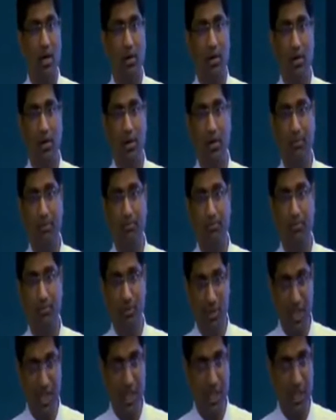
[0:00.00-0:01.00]
are
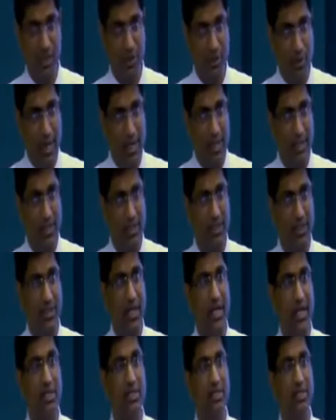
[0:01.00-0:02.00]
seen in the United
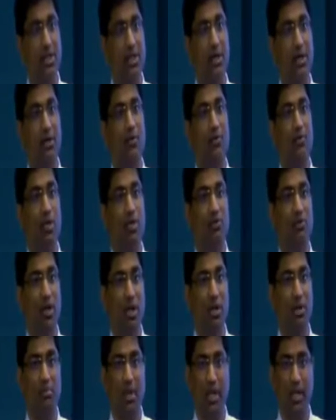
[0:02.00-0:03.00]
States, with
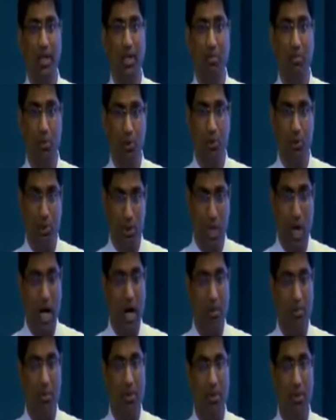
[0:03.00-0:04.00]
1 being the most
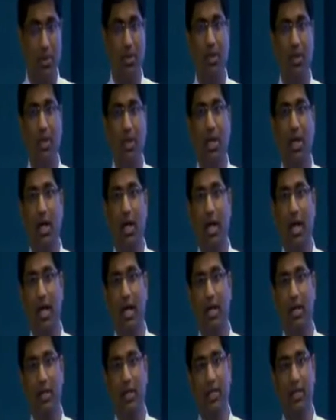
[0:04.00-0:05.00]
common
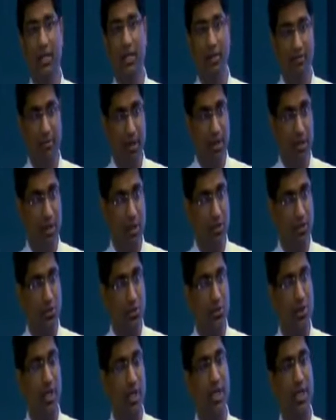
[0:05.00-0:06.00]
and difficult to
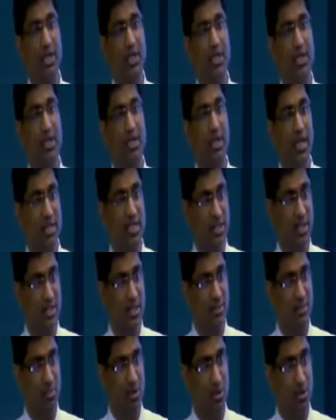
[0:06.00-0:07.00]
treat, less
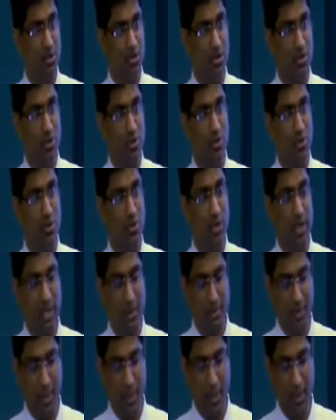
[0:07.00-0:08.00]
response to
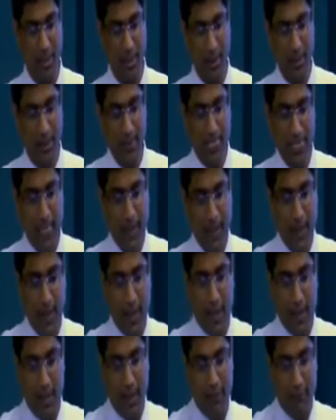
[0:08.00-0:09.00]
therapy.
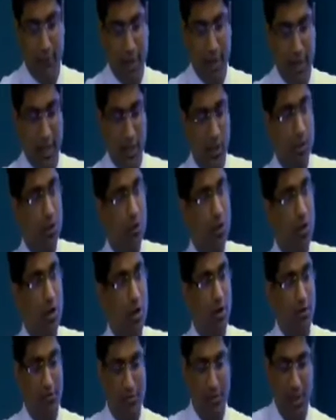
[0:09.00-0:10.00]
Viral load
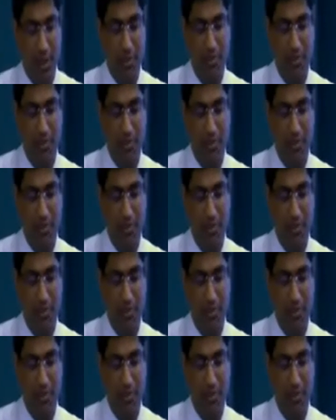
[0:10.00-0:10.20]
of